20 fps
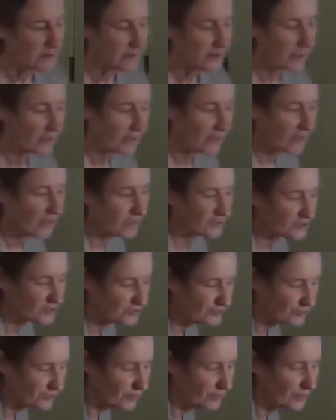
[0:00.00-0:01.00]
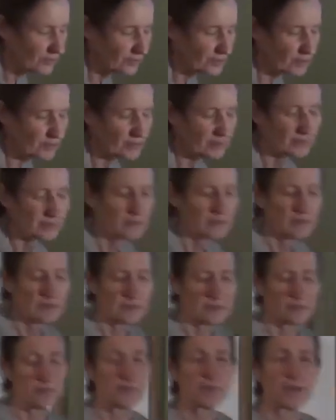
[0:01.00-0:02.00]
Now castor oil
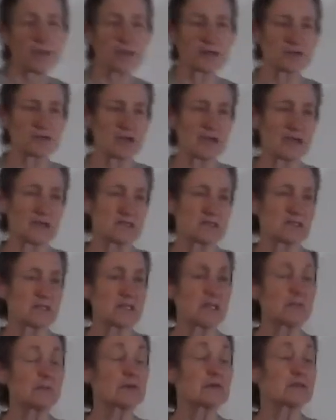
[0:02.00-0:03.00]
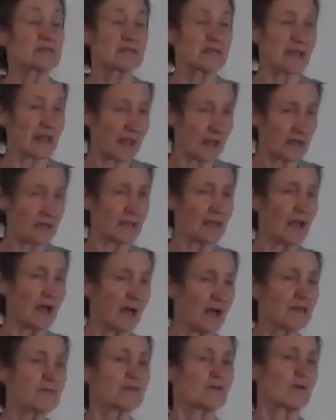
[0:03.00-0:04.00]
penetrates deeper than any
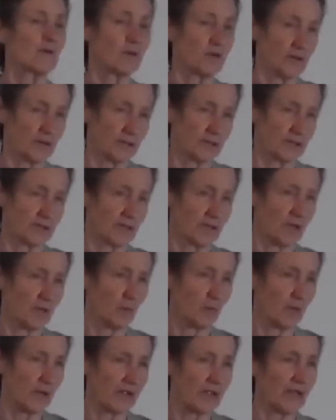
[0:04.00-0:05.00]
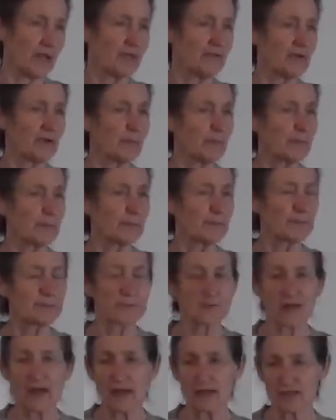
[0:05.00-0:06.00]
other oil, and wherever
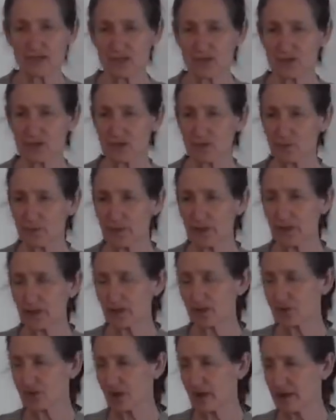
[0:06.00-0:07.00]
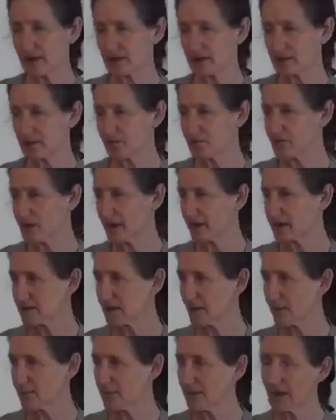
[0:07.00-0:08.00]
castor oil penetrates, it
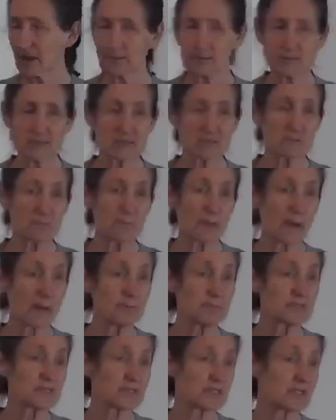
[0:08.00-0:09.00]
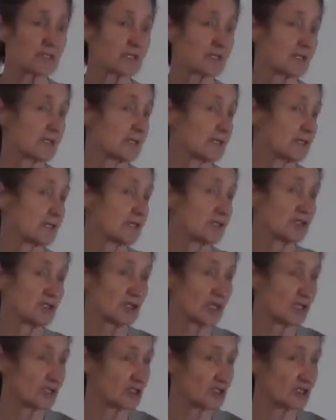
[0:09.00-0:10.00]
breaks up lumps, bumps,
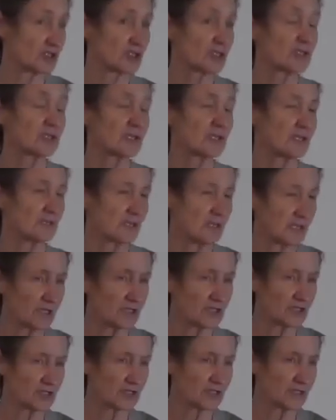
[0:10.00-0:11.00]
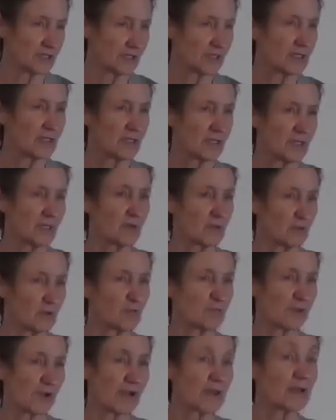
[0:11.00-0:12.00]
congestion, adhesion. It
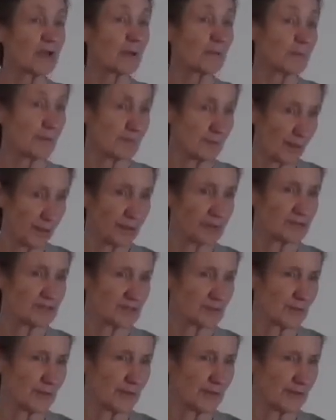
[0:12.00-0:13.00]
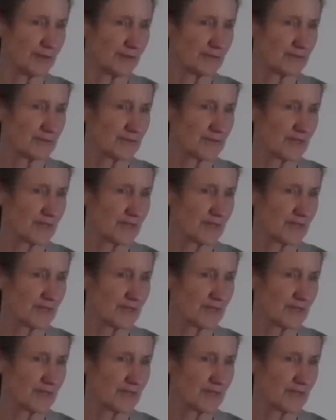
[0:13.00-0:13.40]
will break up a bone spur.